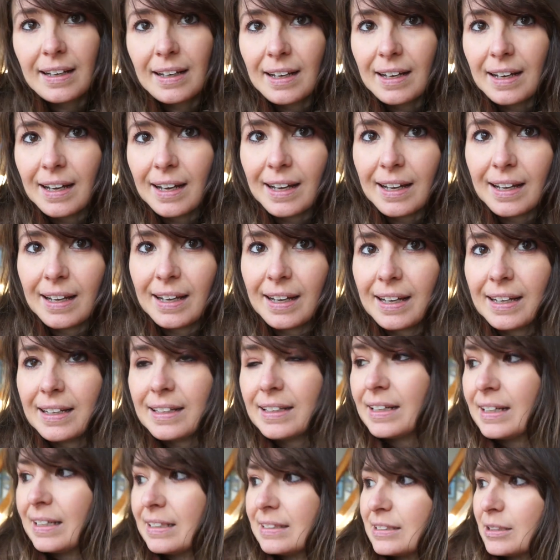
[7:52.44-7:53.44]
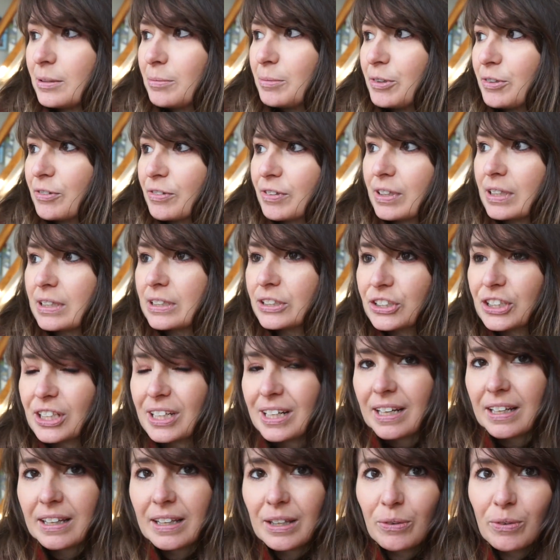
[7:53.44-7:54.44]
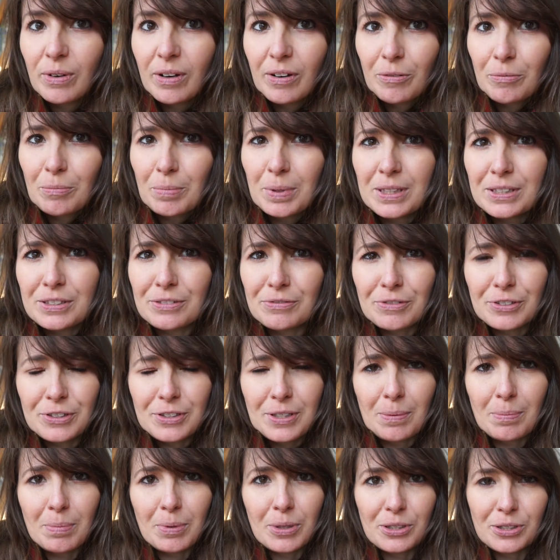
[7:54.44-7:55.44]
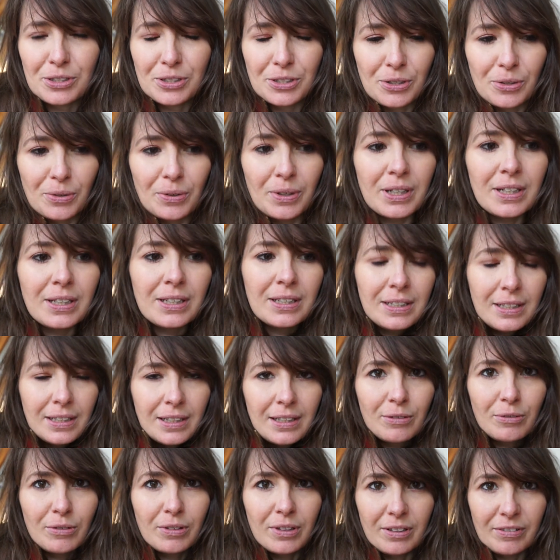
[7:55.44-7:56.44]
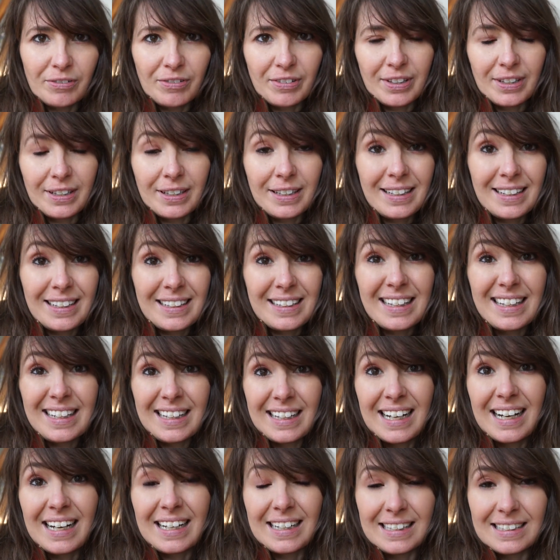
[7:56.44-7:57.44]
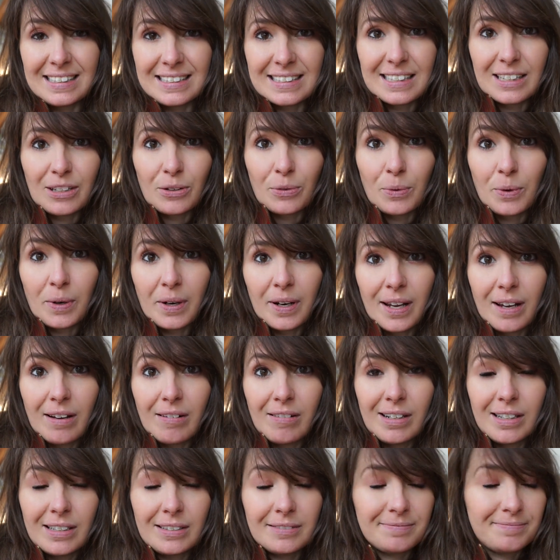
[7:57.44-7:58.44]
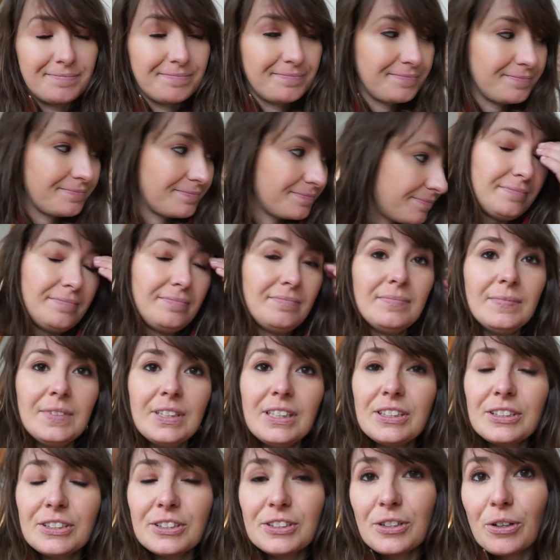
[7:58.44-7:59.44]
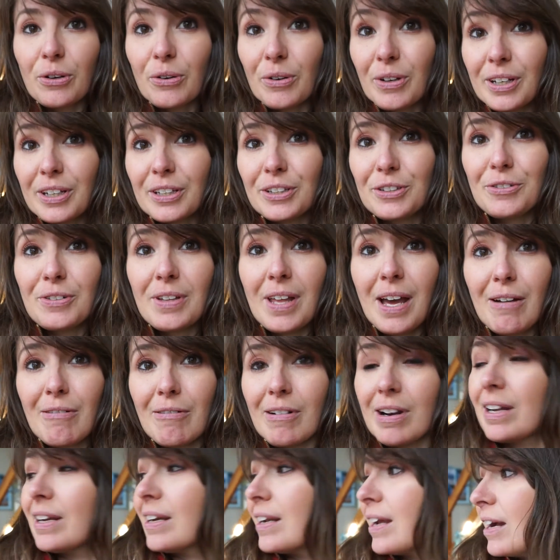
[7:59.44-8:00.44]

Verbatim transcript: I ate A and W for lunch, and I think we're having pizza for supper, so really feeling like I need to get a workout in. So gonna do that right